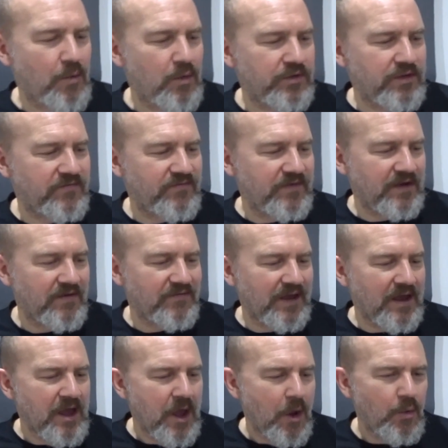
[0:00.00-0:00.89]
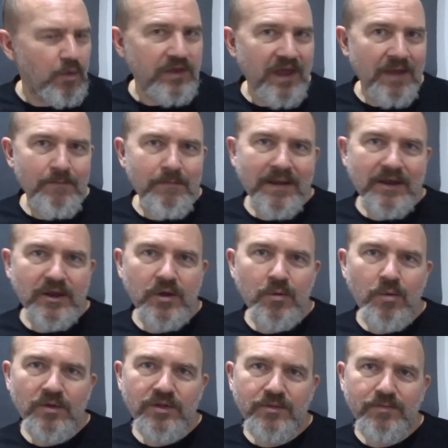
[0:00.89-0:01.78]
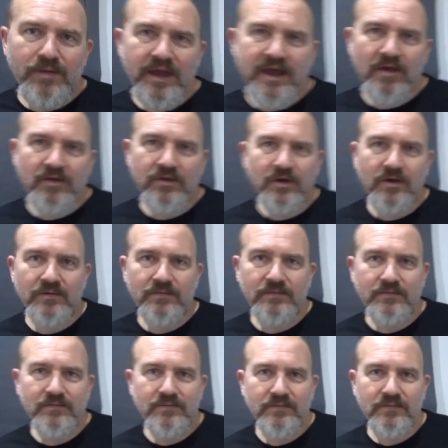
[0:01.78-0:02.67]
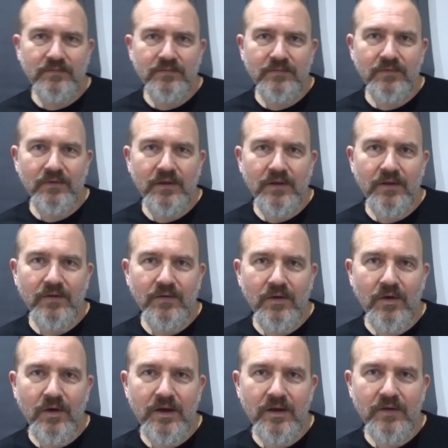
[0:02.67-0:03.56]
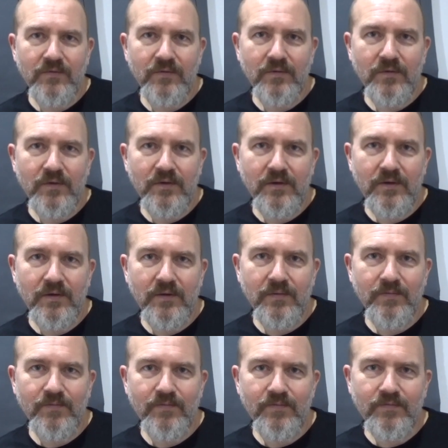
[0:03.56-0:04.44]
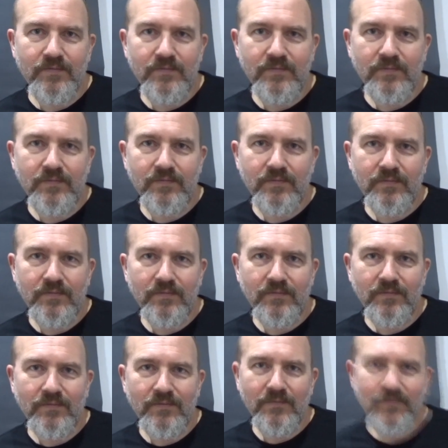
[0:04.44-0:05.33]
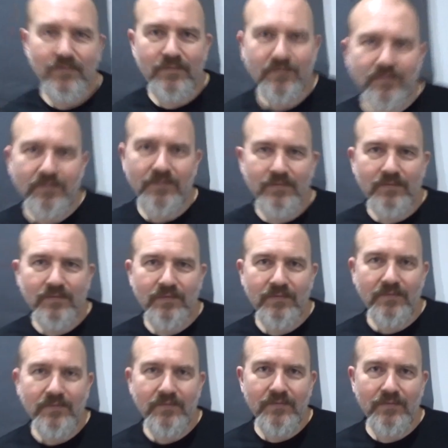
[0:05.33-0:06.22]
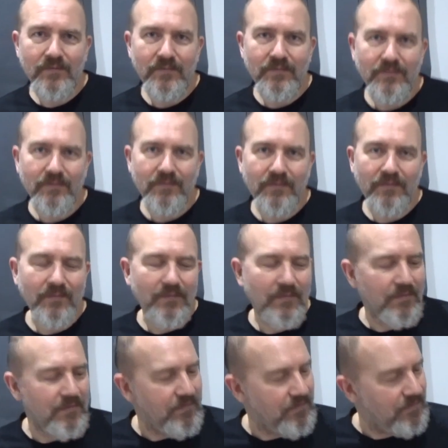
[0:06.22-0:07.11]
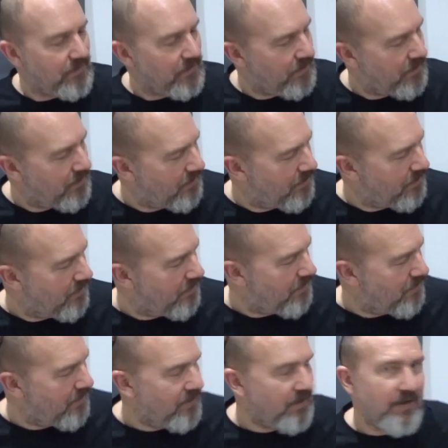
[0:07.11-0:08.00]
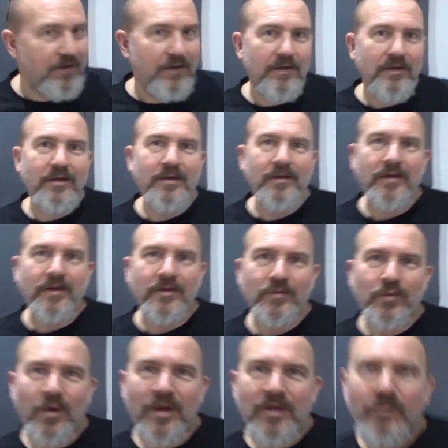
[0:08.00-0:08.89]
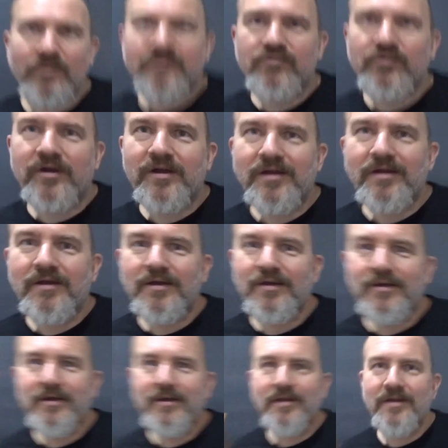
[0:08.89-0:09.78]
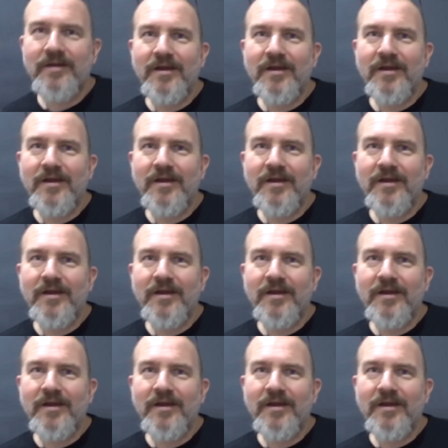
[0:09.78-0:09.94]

What do you think of it? Would that make you want to play it or not? Yeah, it's very colourful. It looks quite 3D from far away. It looks quite engaging.